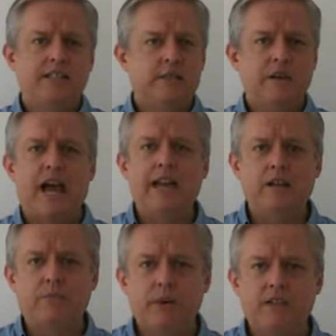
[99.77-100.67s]
some
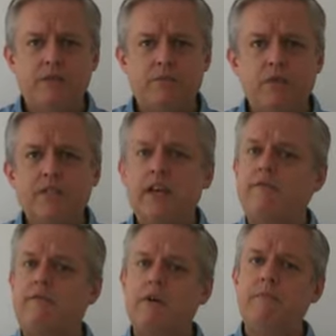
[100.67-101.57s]
guiding principles,
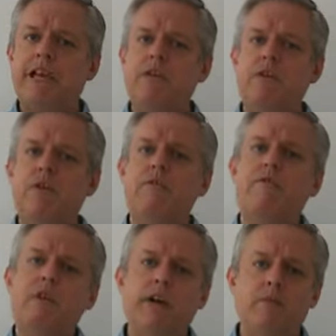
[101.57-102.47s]
and from that certain
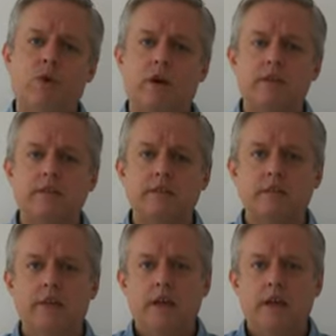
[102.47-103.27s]
frameworks